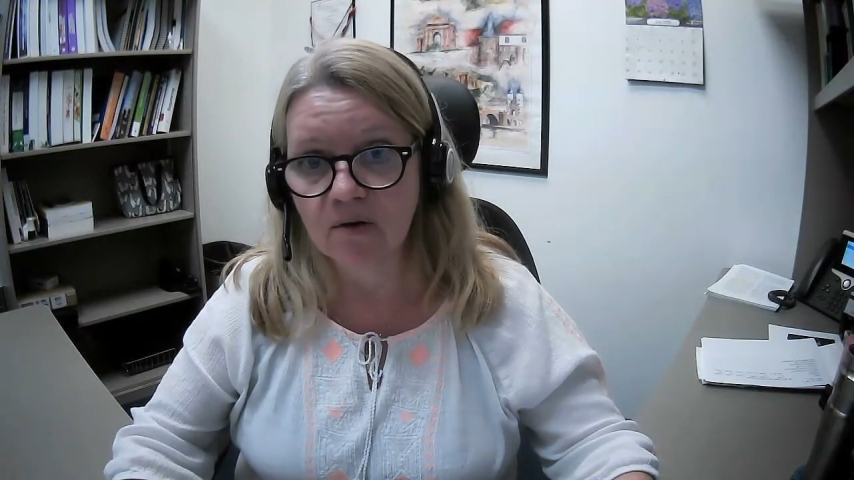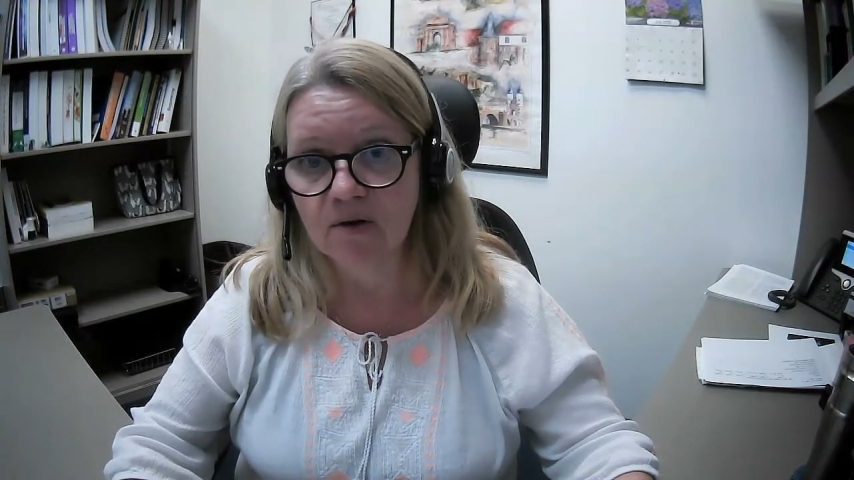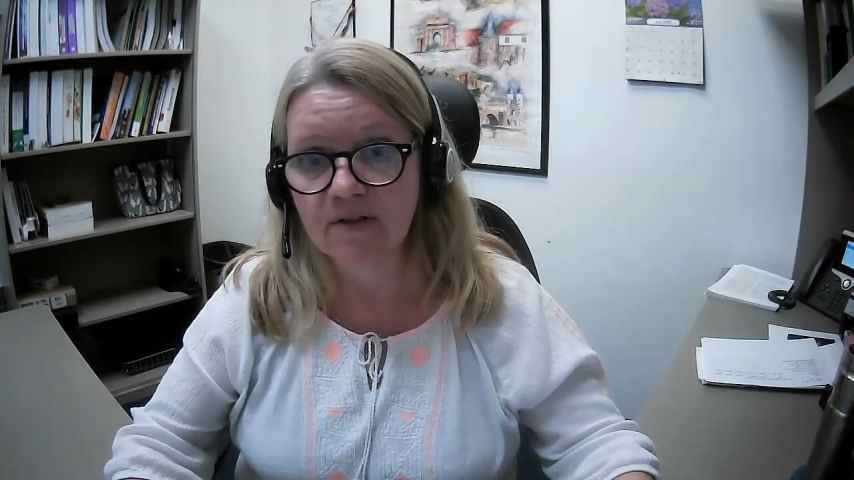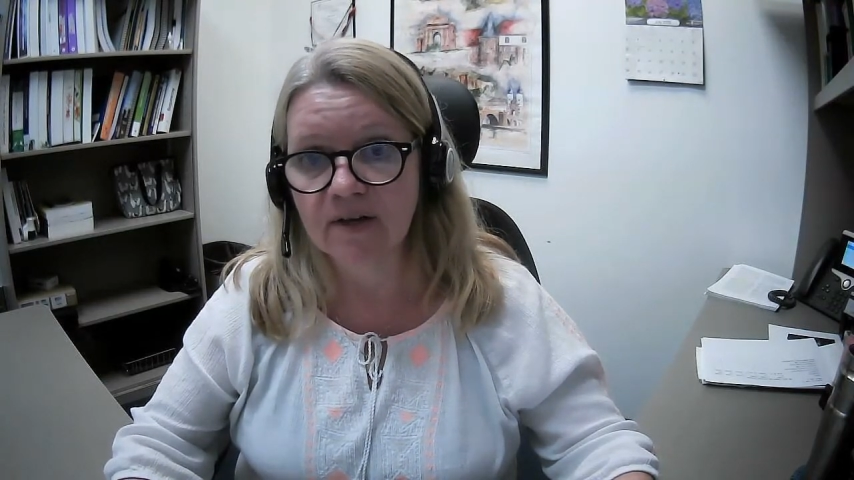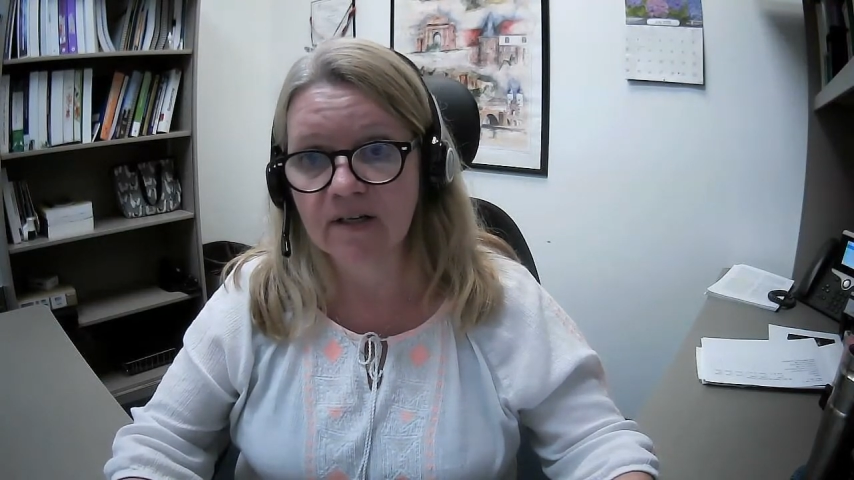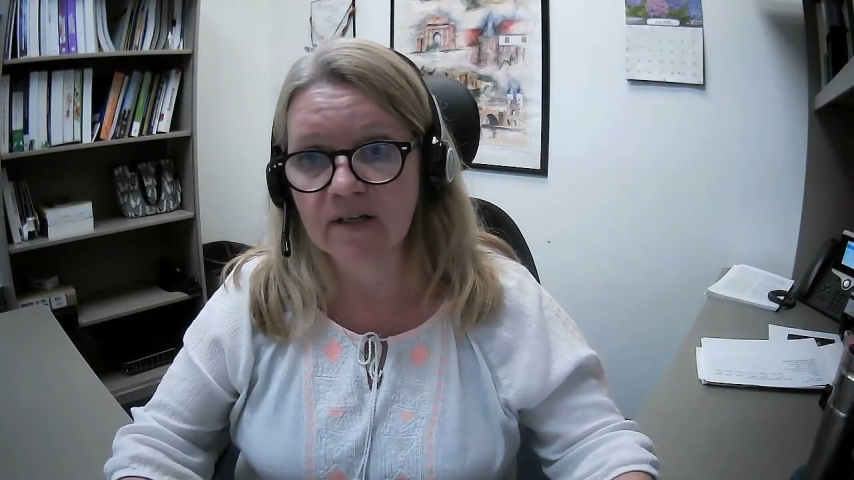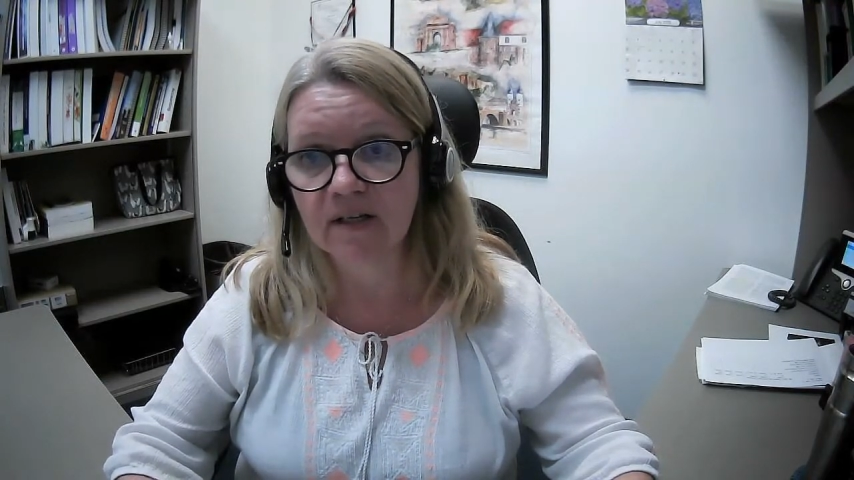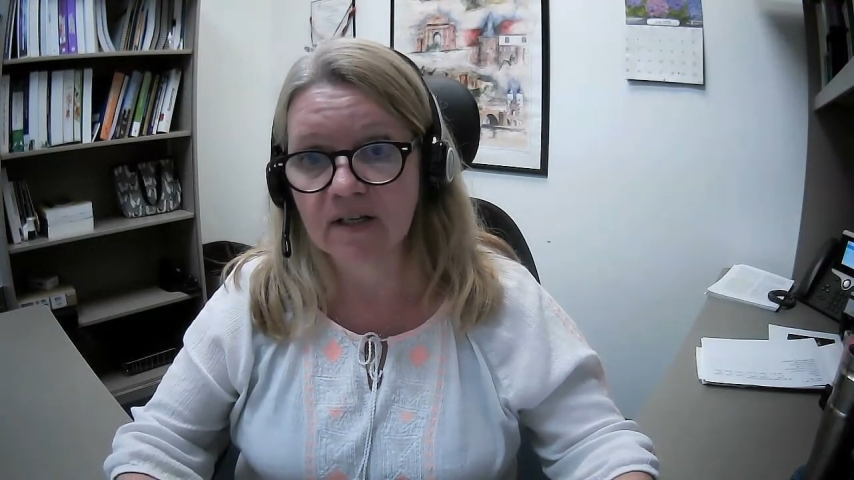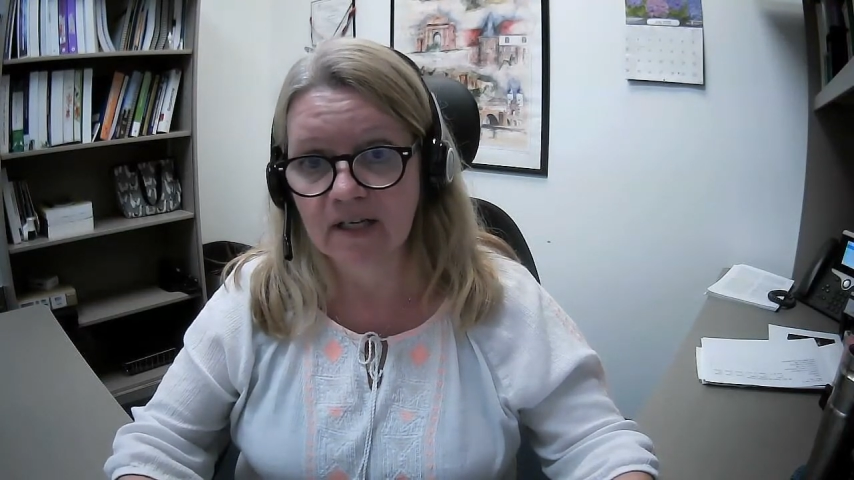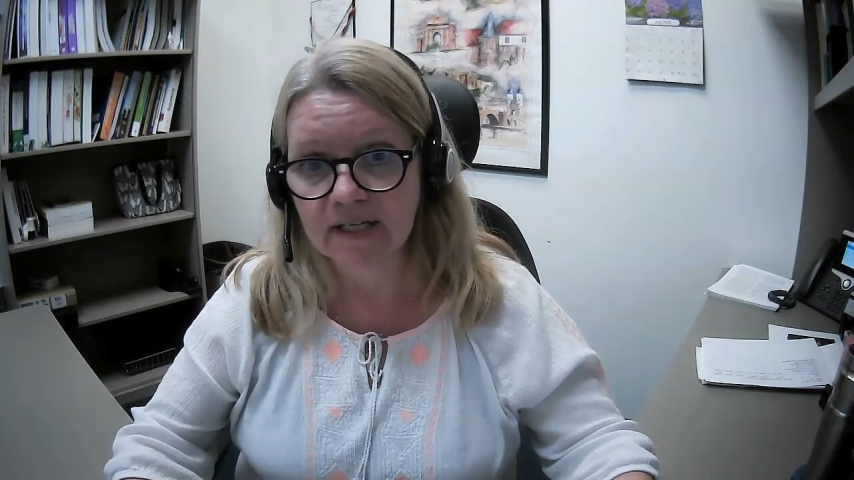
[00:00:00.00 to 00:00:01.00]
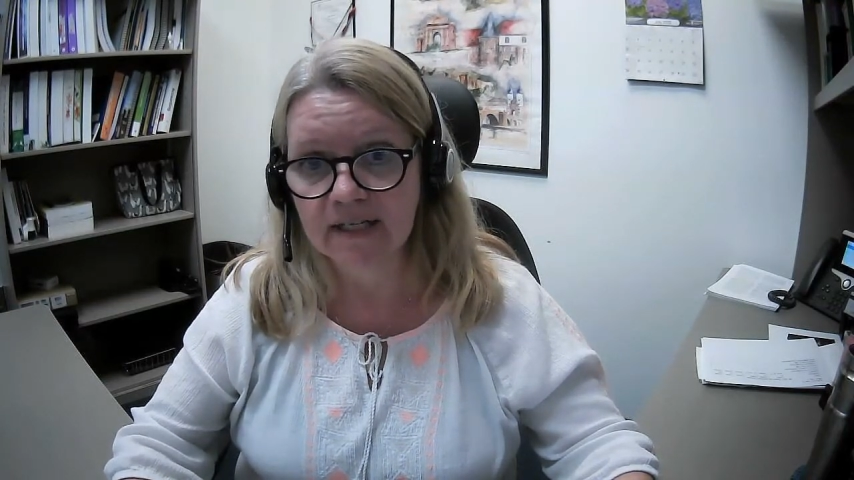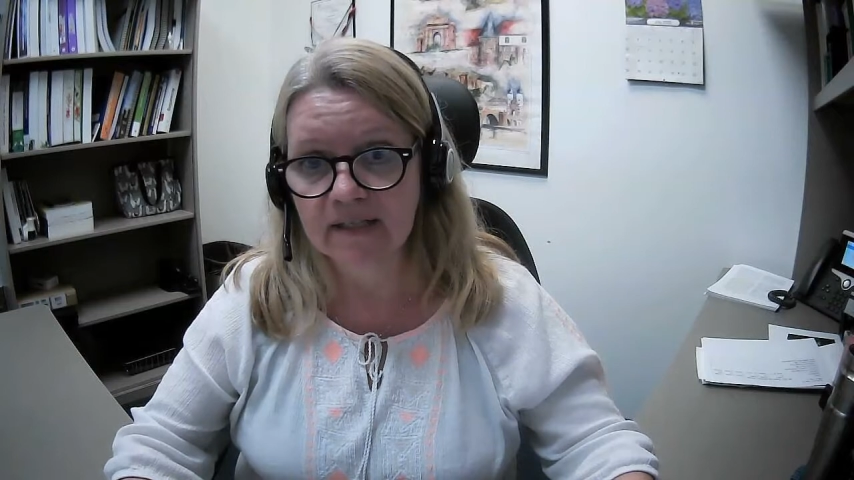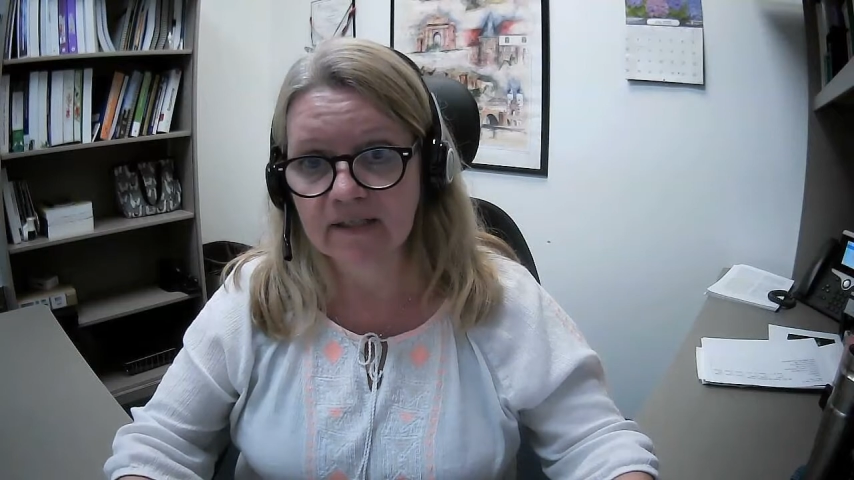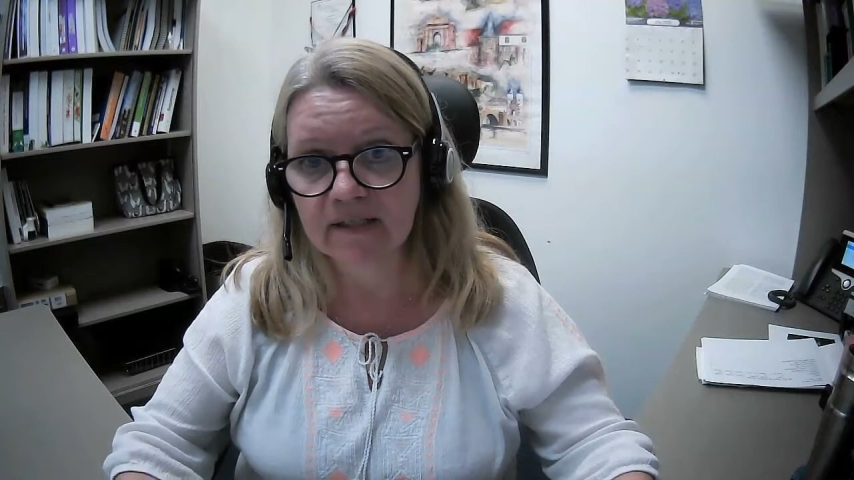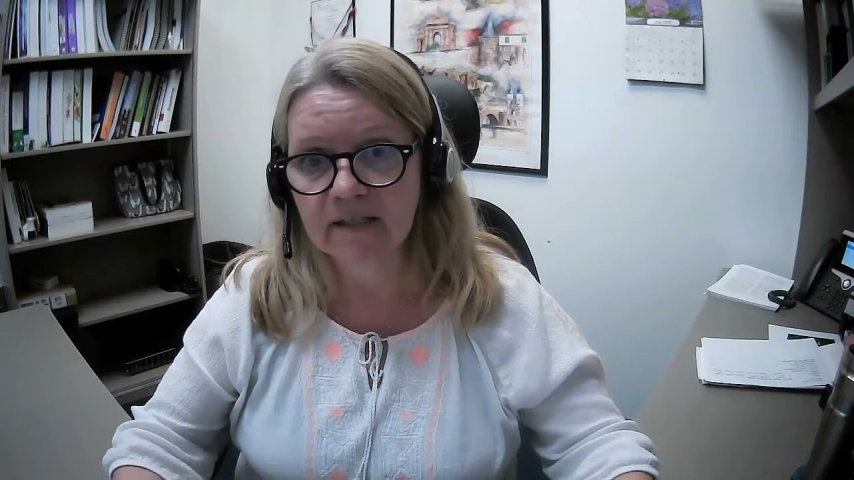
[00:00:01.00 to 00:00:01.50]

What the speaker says: or the client